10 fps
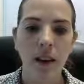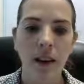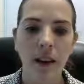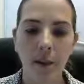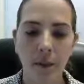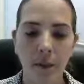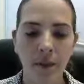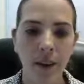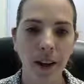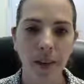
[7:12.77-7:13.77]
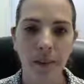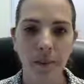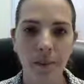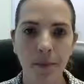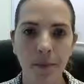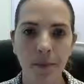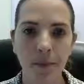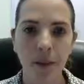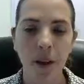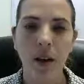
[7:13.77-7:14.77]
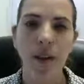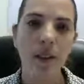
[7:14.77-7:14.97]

our input file. Now,